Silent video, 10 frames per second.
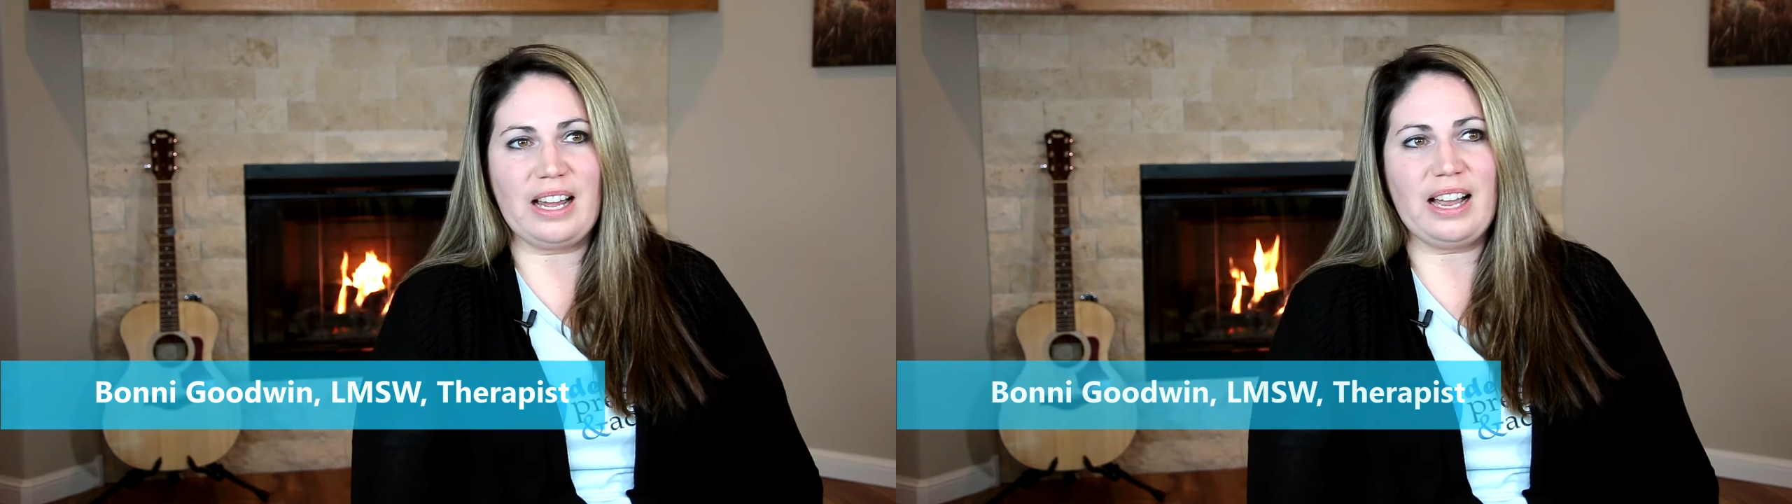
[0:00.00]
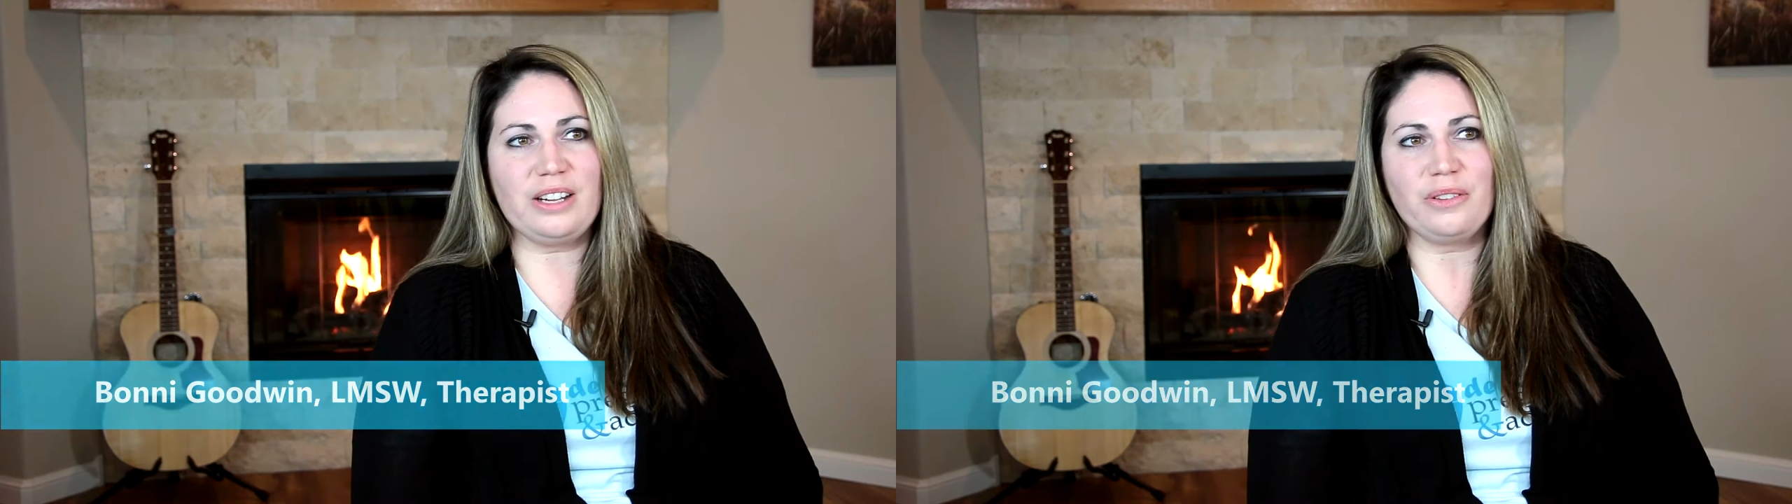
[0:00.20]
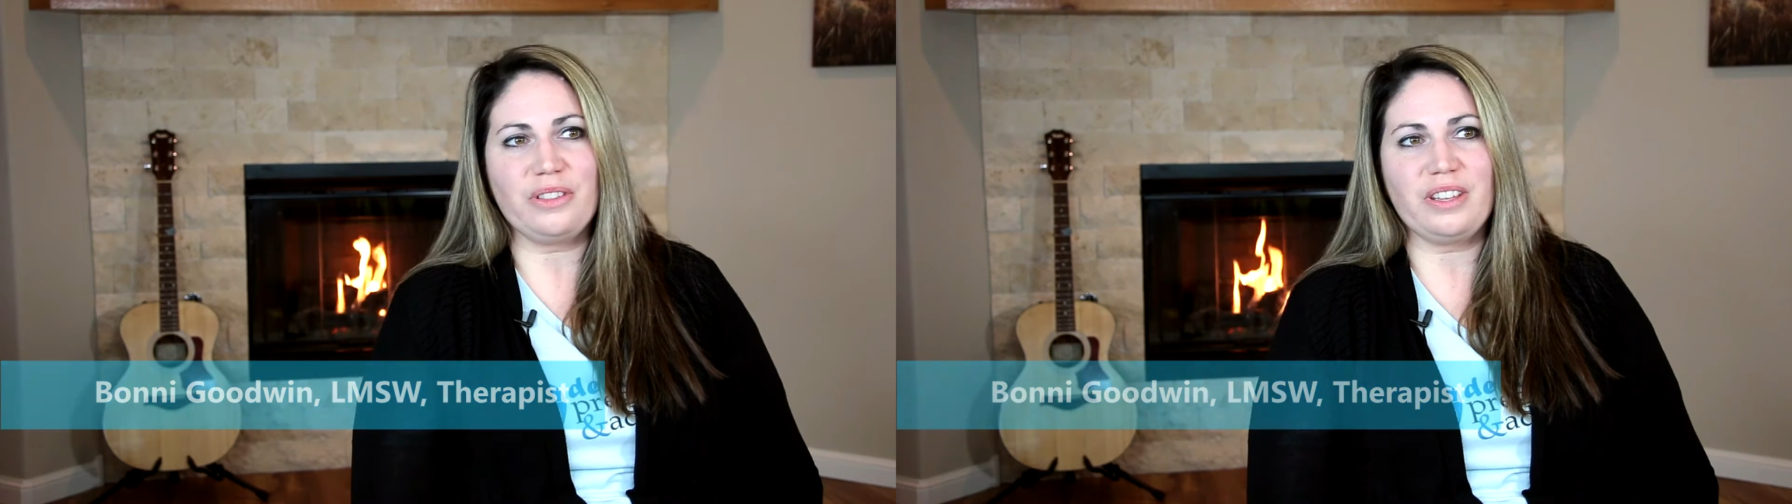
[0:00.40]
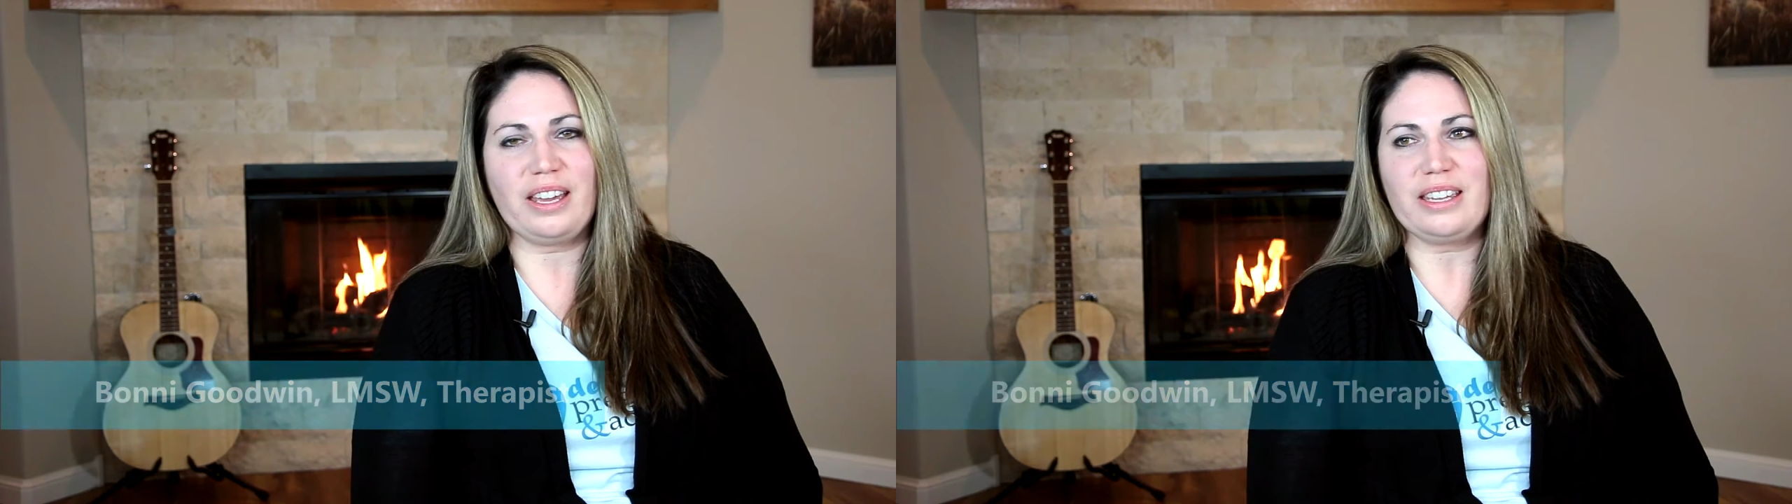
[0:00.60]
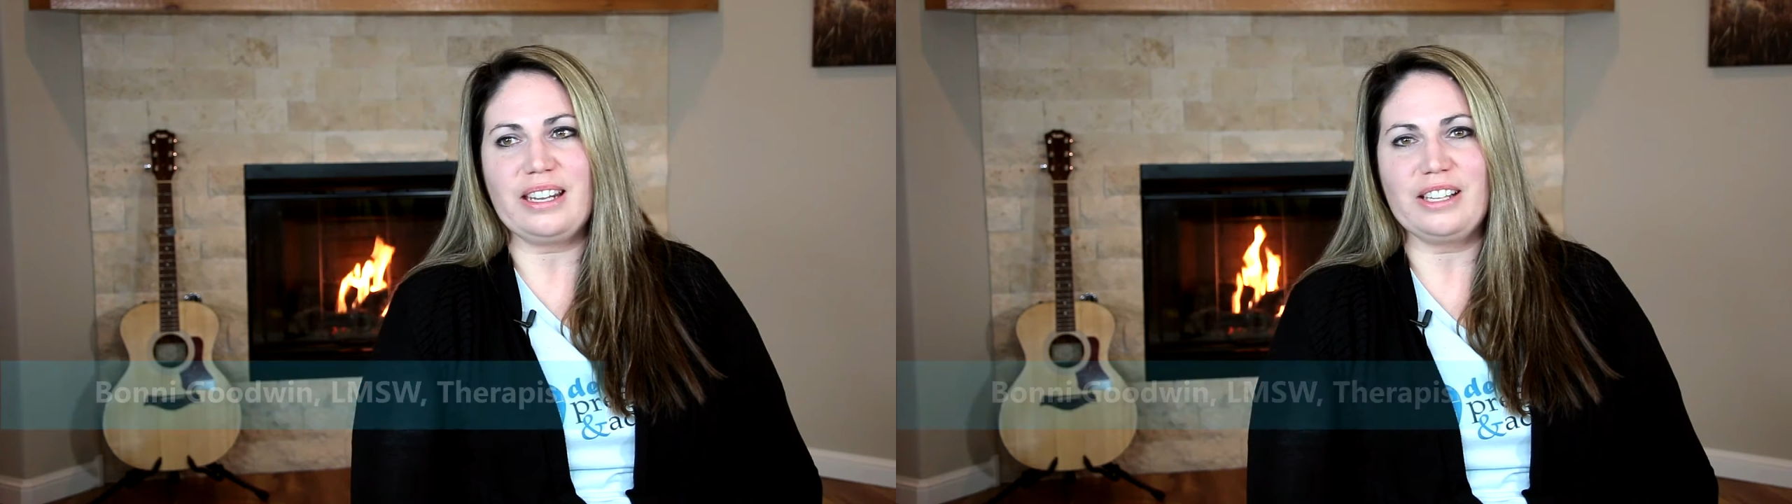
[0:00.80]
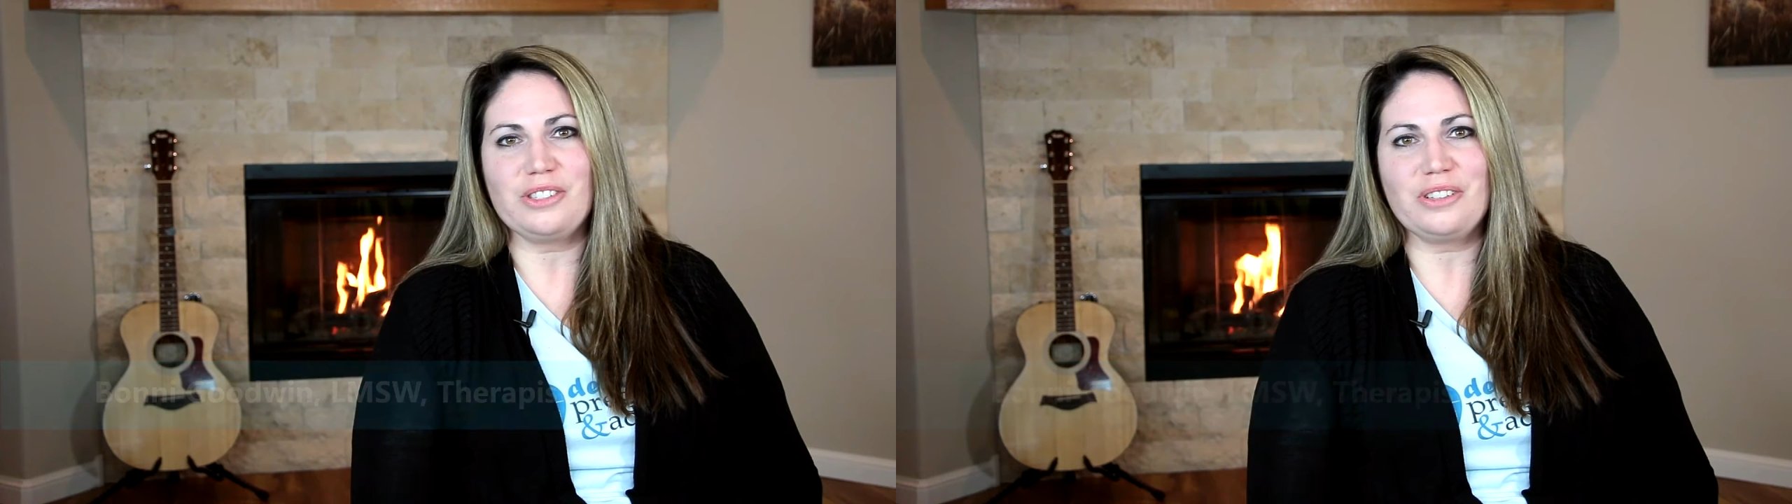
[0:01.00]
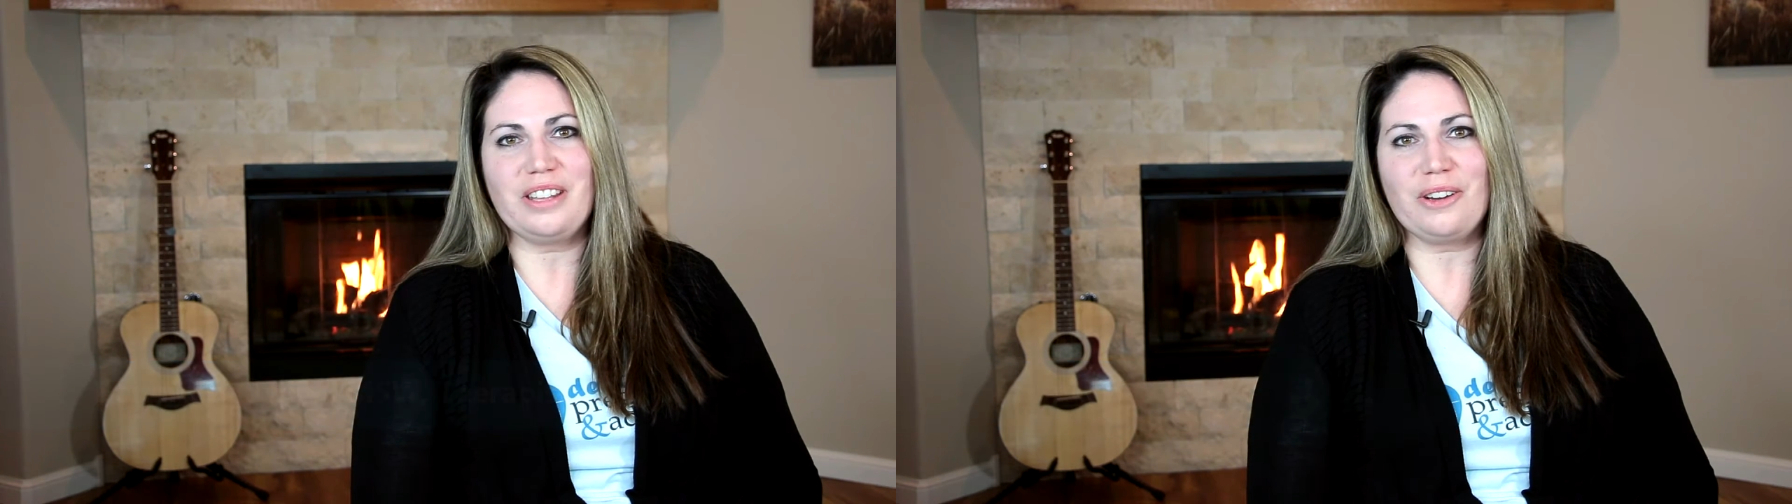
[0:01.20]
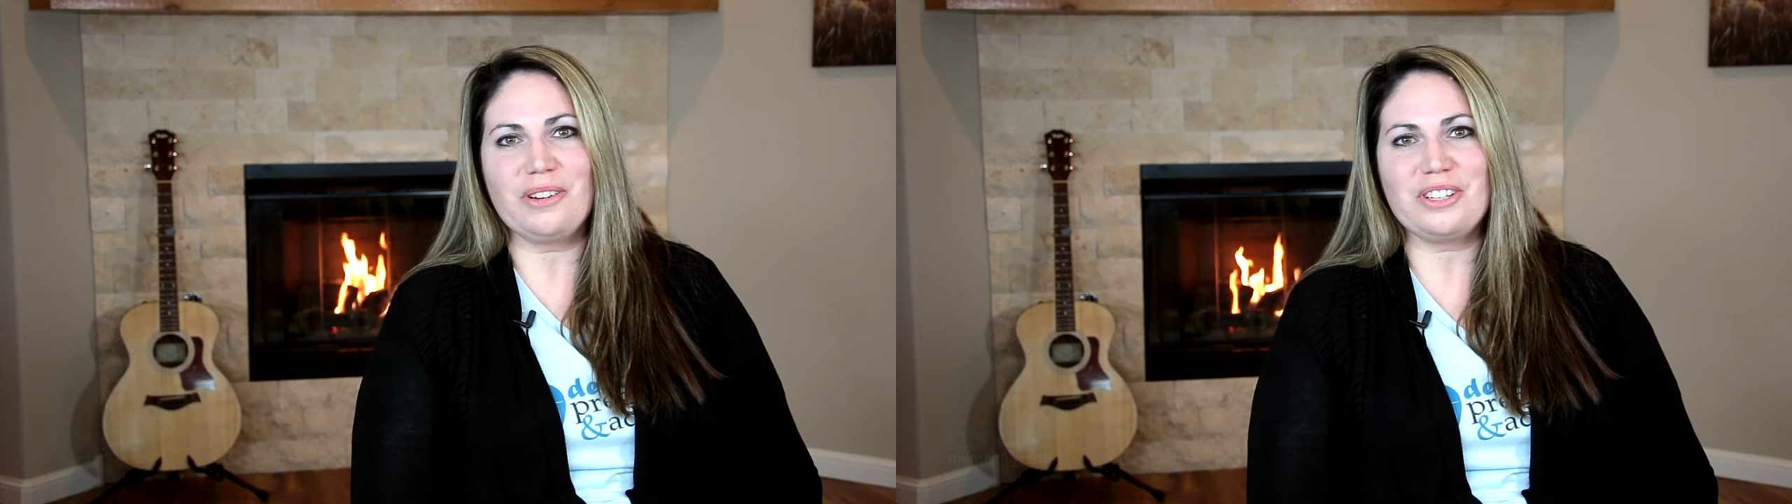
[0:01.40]
I don't think I can answer
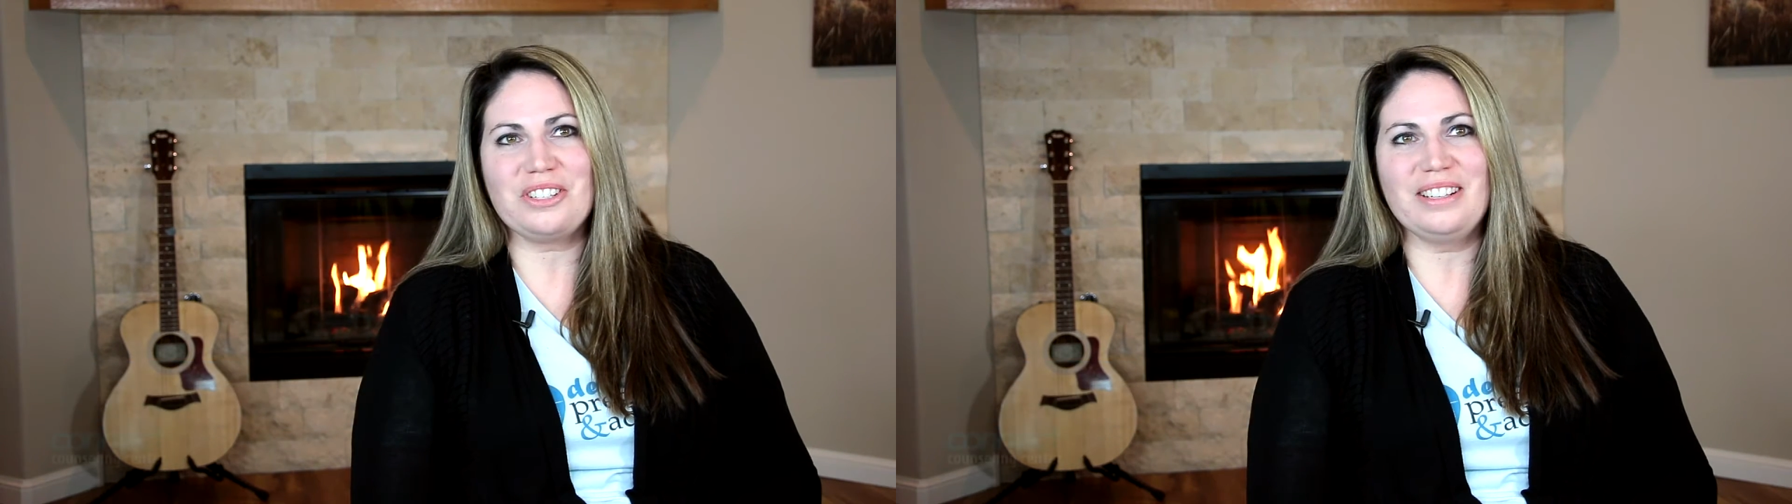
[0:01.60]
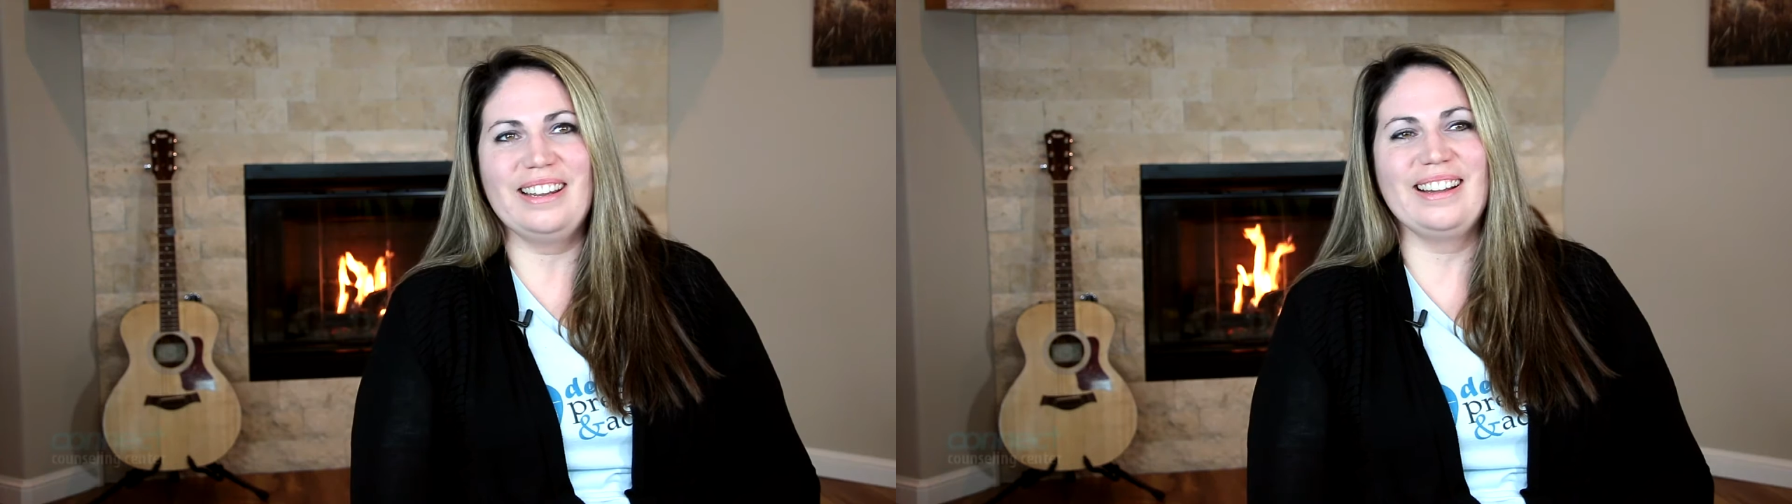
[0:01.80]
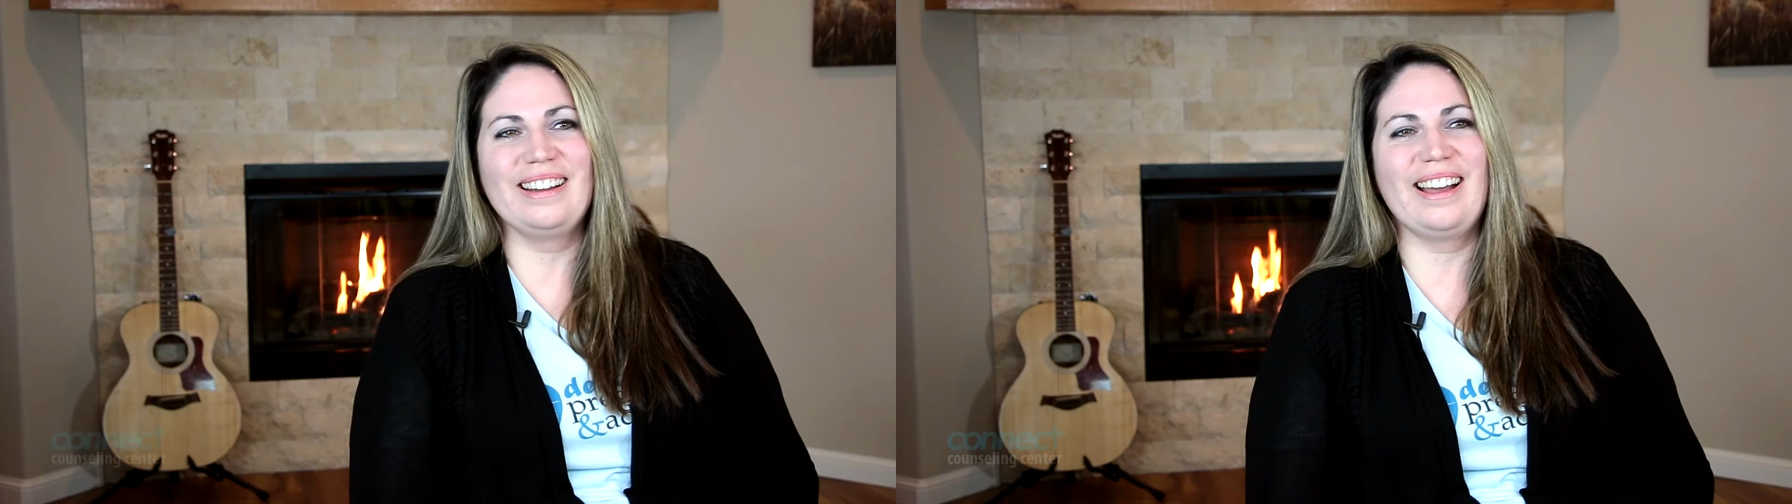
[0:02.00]
that question.